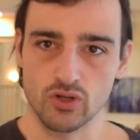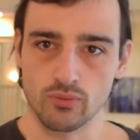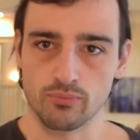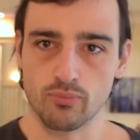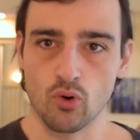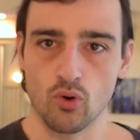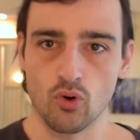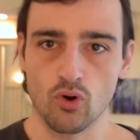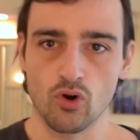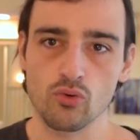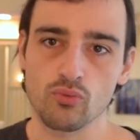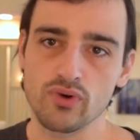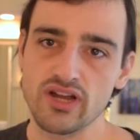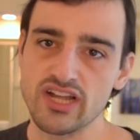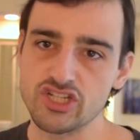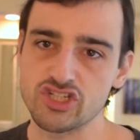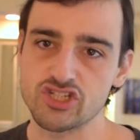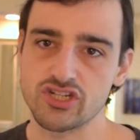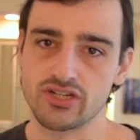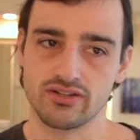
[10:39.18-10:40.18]
poor or
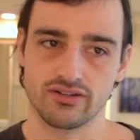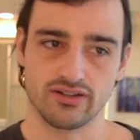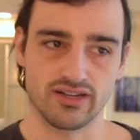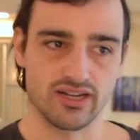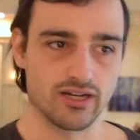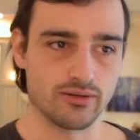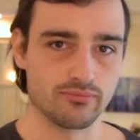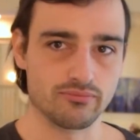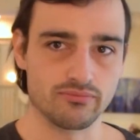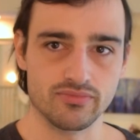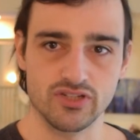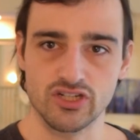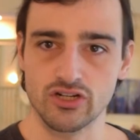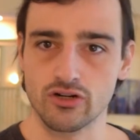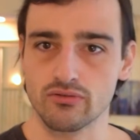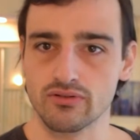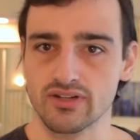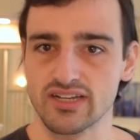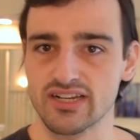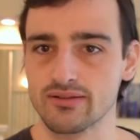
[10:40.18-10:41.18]
rich,
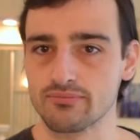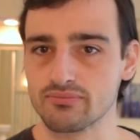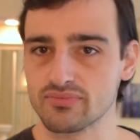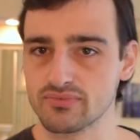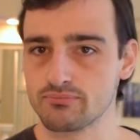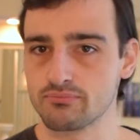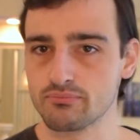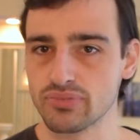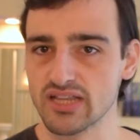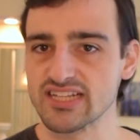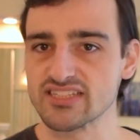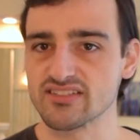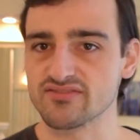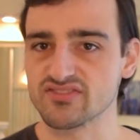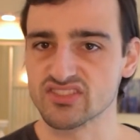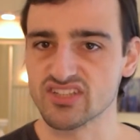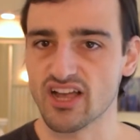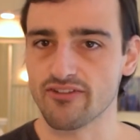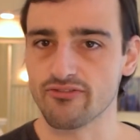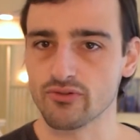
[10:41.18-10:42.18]
in a place
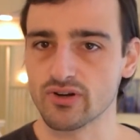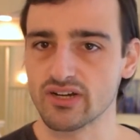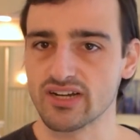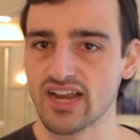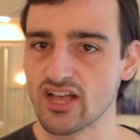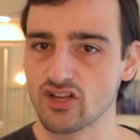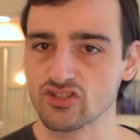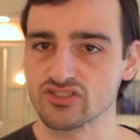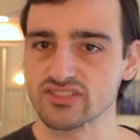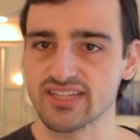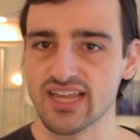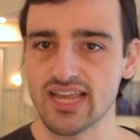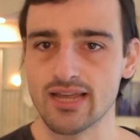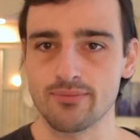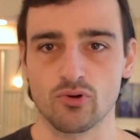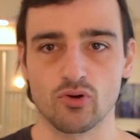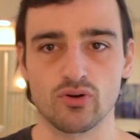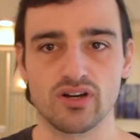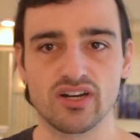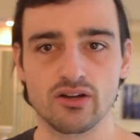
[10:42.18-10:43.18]
of suffering,
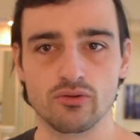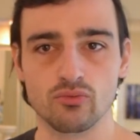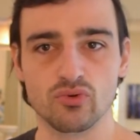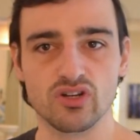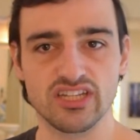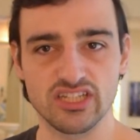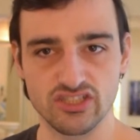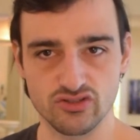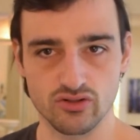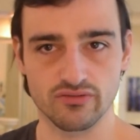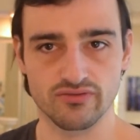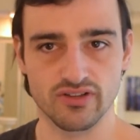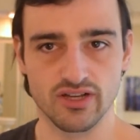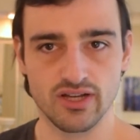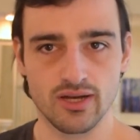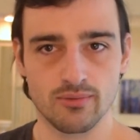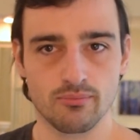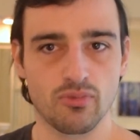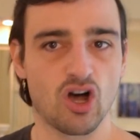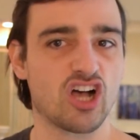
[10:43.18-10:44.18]
hellscape, or in a really sort of
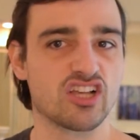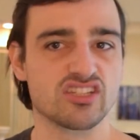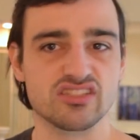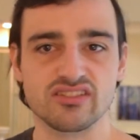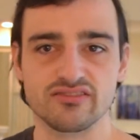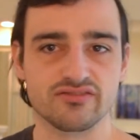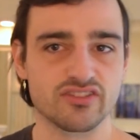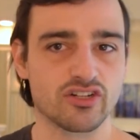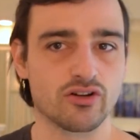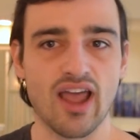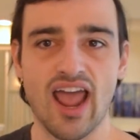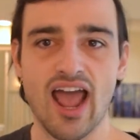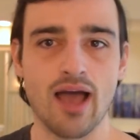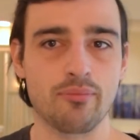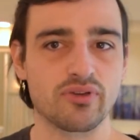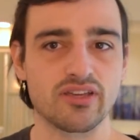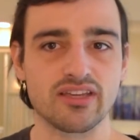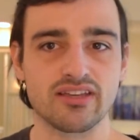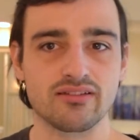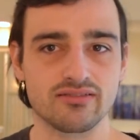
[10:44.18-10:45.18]
positive,
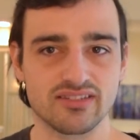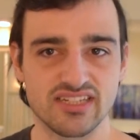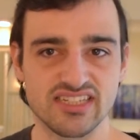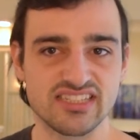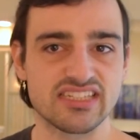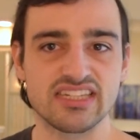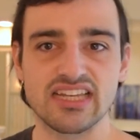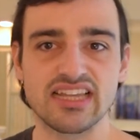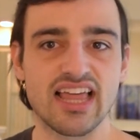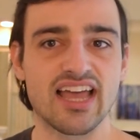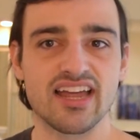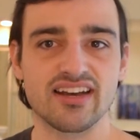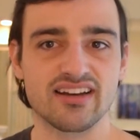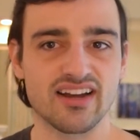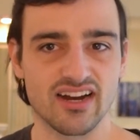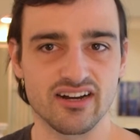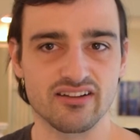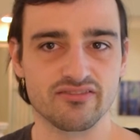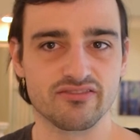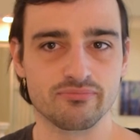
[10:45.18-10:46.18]
happy
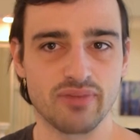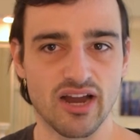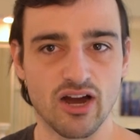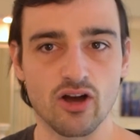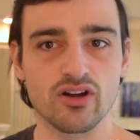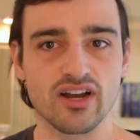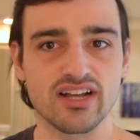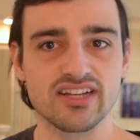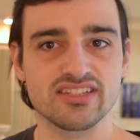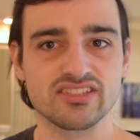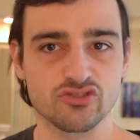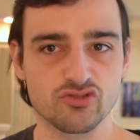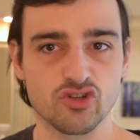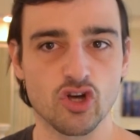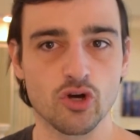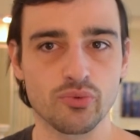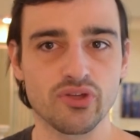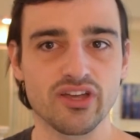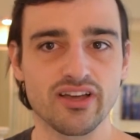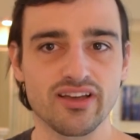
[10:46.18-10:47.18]
Disneyland kind of paradise,
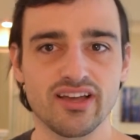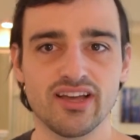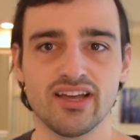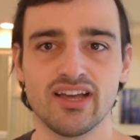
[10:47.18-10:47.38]
utopia.